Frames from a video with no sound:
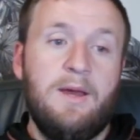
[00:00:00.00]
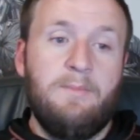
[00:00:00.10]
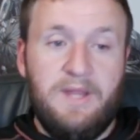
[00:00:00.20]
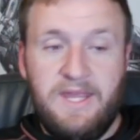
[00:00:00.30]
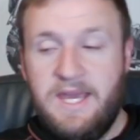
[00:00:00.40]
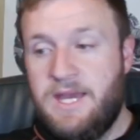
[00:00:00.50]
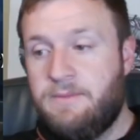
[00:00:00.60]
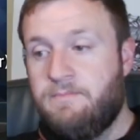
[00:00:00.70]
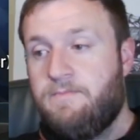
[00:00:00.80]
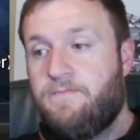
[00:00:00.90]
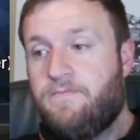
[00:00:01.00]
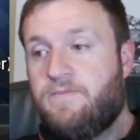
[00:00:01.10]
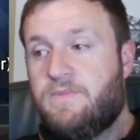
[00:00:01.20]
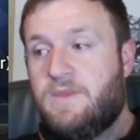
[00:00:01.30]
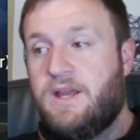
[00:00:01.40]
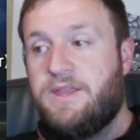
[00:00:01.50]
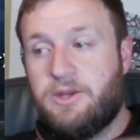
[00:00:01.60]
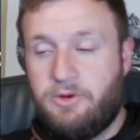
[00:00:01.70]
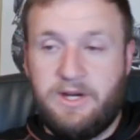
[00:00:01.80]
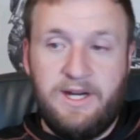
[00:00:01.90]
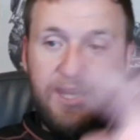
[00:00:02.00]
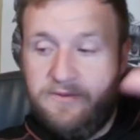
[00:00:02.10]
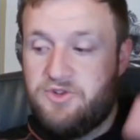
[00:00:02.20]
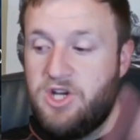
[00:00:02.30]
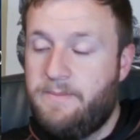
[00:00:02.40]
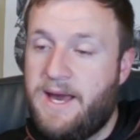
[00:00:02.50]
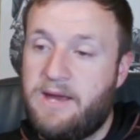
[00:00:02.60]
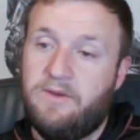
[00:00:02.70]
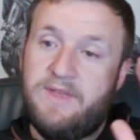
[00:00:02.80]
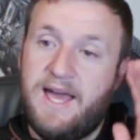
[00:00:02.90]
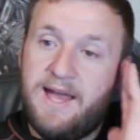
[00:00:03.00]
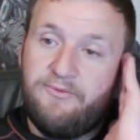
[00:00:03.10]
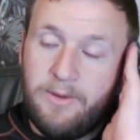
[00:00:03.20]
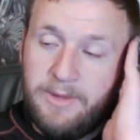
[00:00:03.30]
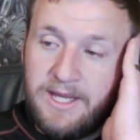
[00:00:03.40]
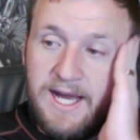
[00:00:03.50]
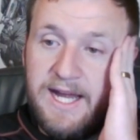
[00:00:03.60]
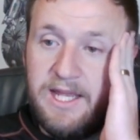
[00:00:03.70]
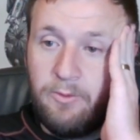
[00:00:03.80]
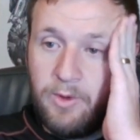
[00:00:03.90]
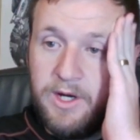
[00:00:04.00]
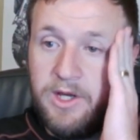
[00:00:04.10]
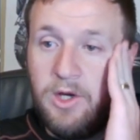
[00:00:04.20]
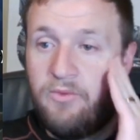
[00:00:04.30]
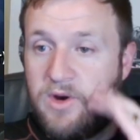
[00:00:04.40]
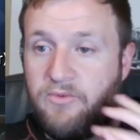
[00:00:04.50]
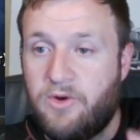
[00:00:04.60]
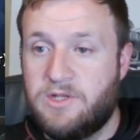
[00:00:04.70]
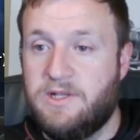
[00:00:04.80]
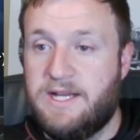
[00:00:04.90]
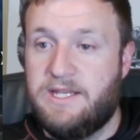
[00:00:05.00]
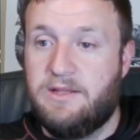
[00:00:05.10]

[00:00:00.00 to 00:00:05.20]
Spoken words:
But then I think we're going to kind of jump out of that farming guide and we're going to go for our first Galactic